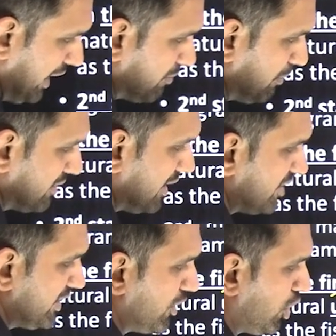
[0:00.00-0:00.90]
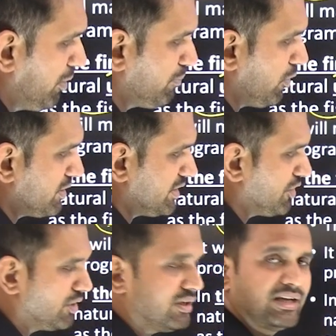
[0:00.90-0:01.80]
at Madras Atomic Power
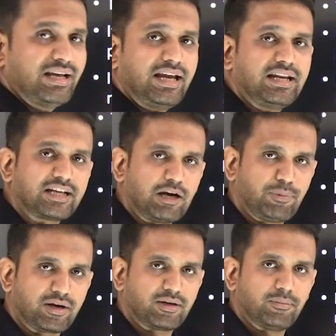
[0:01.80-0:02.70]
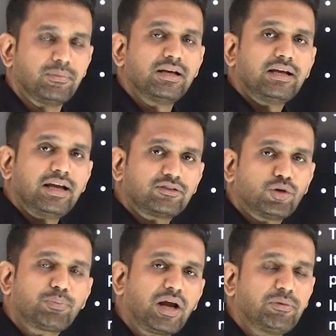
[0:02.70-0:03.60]
Station in Kalpakkam.
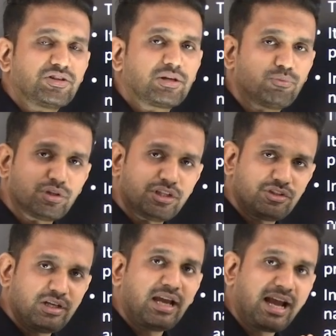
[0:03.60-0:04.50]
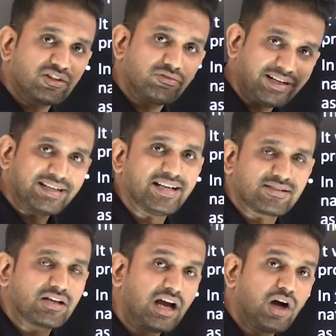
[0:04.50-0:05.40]
So Prime Minister Modi ji has
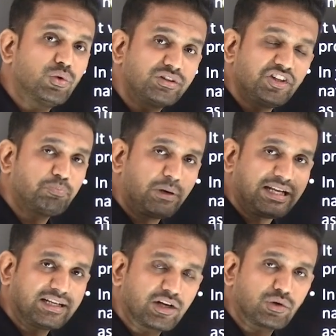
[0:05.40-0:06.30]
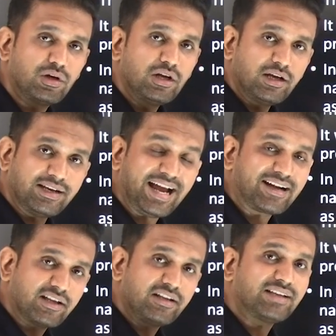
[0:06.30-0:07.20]
witnessed how this particular
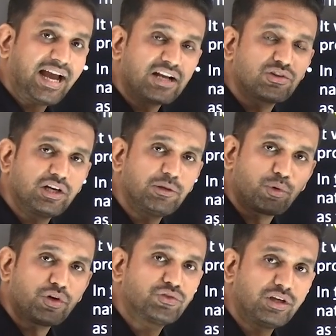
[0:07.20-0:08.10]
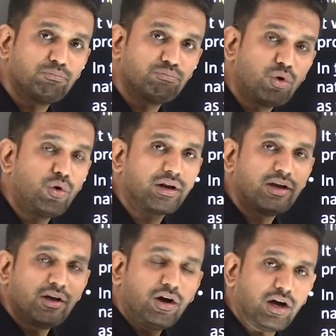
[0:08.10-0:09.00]
reactor is actually producing more
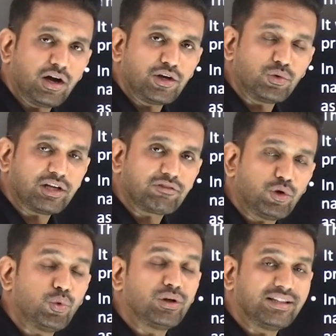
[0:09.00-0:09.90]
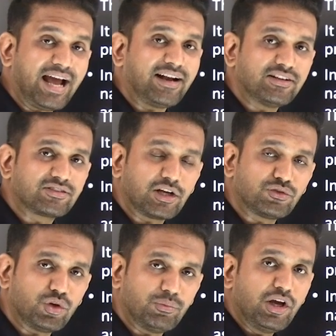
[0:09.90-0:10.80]
nuclear fuel than it's
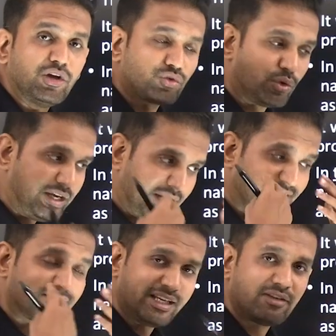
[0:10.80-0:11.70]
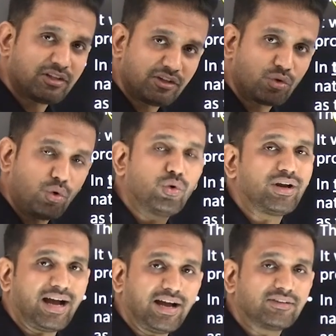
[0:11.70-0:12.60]
consumed. So he has seen with his own
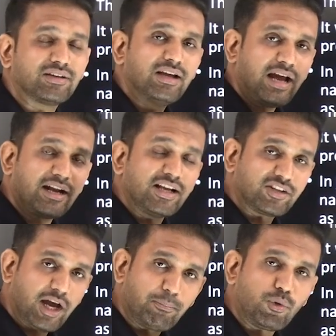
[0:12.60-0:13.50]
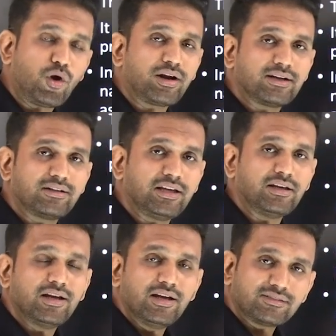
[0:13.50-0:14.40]
eyes and he has applauded
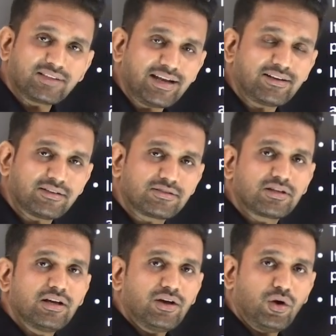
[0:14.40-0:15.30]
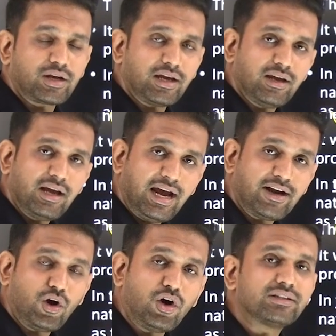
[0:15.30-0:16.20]
the scientists. Okay,
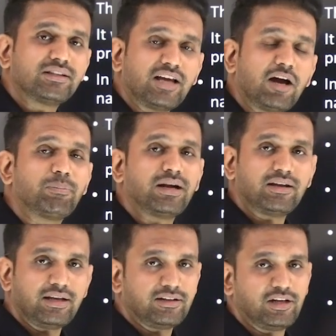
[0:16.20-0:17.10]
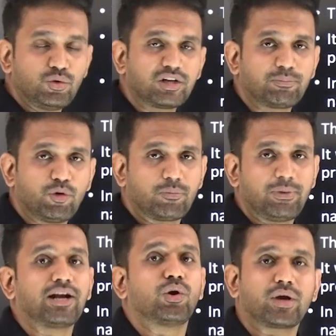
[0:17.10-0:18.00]
and all this happened in the nuclear power
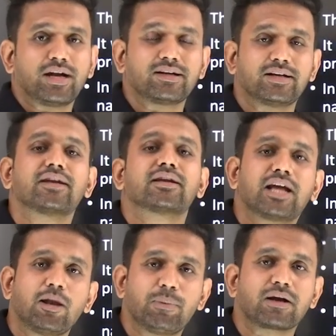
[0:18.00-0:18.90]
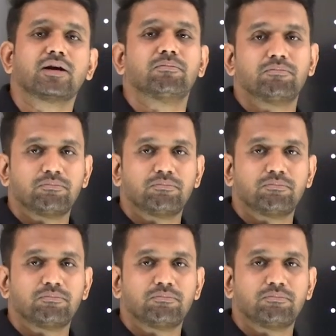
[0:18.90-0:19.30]
plant located at Kalpakkam,